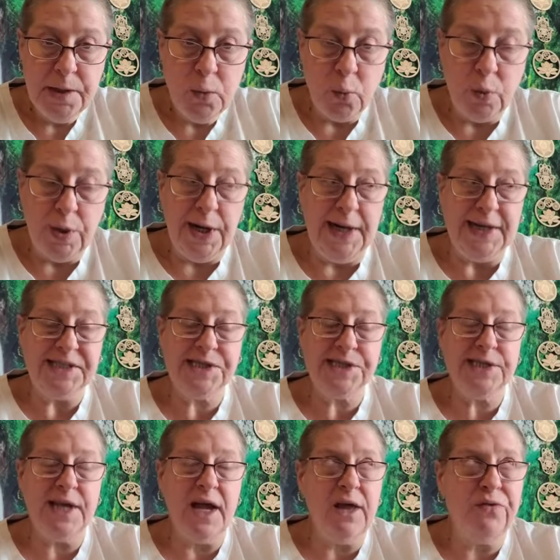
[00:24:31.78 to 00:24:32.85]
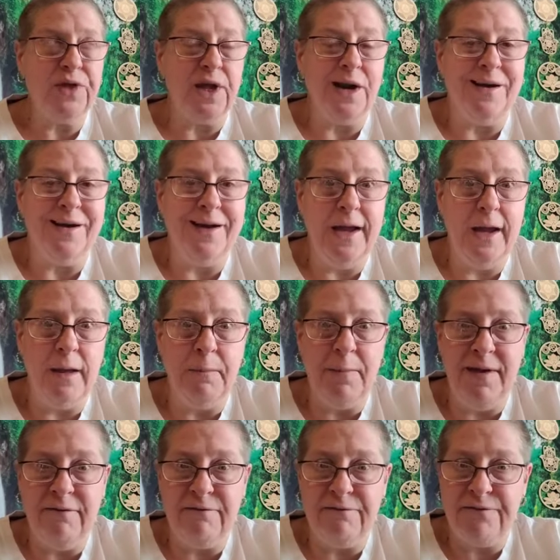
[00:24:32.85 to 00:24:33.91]
When I say that I am
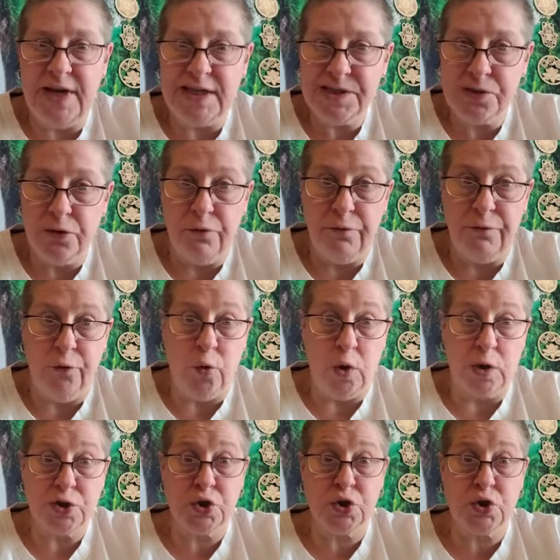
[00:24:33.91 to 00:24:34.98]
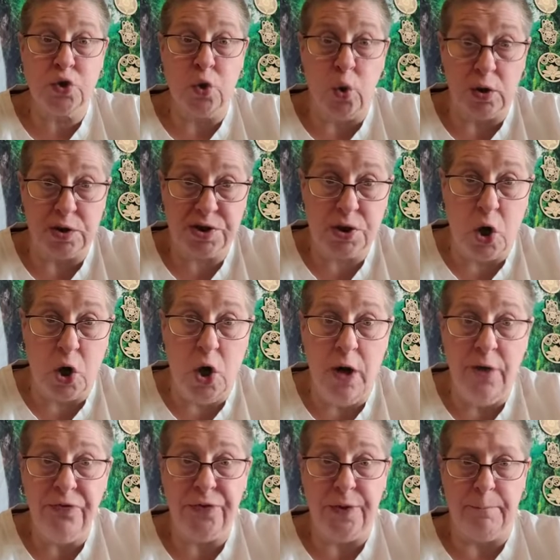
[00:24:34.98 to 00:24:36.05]
a vessel for source
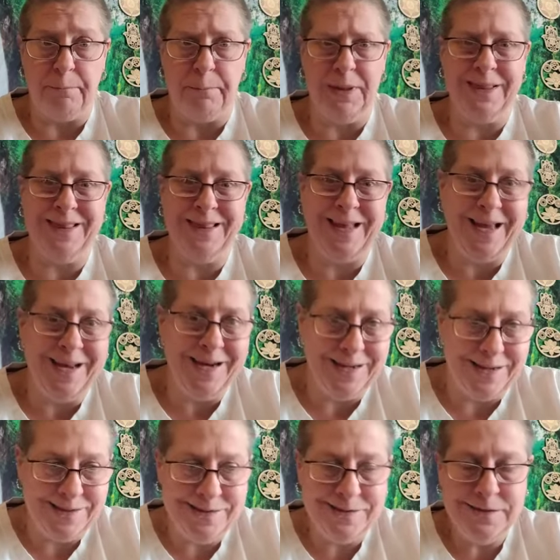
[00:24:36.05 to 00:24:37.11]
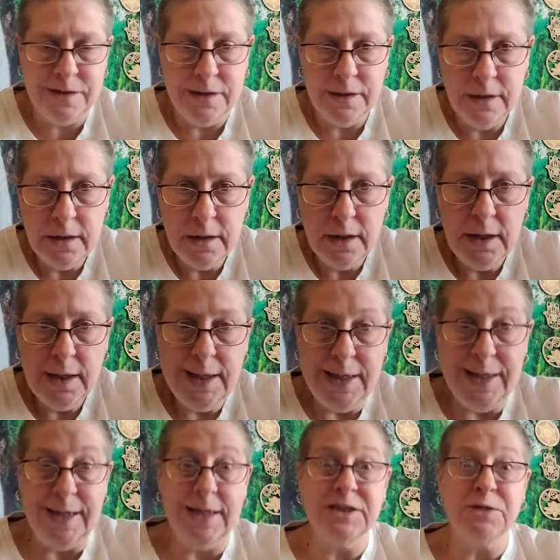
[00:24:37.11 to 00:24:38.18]
on the planet,
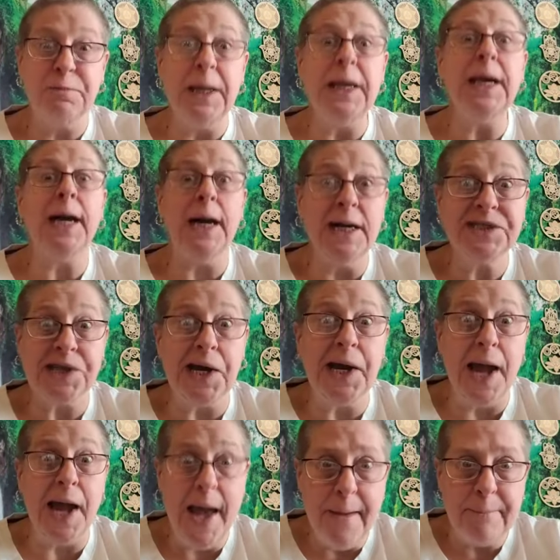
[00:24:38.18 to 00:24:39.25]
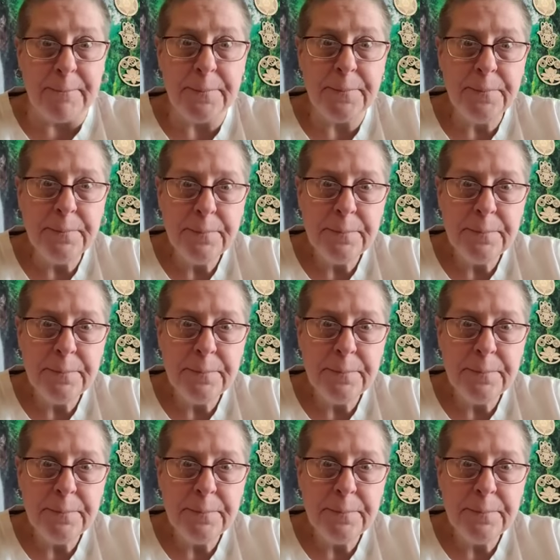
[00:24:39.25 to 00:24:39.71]
it is because I am.